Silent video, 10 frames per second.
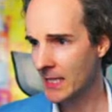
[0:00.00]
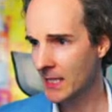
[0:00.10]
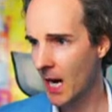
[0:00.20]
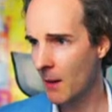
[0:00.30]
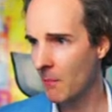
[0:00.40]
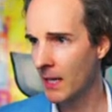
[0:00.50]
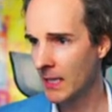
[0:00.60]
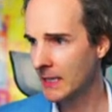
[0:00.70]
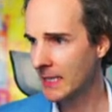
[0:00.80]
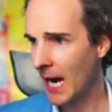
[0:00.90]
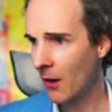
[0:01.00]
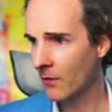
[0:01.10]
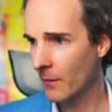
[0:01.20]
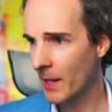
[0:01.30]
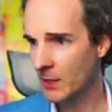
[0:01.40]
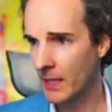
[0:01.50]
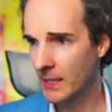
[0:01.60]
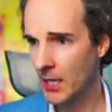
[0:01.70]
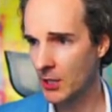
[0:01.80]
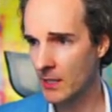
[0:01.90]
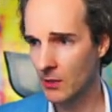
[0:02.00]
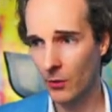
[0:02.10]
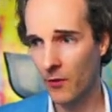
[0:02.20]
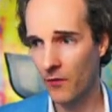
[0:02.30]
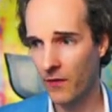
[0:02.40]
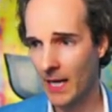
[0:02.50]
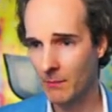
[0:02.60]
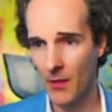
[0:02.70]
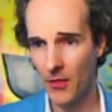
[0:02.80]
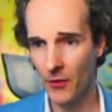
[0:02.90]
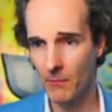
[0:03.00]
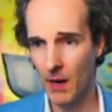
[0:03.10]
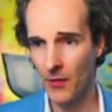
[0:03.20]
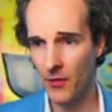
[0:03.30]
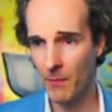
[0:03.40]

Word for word: come down from expectations, although flat month on month.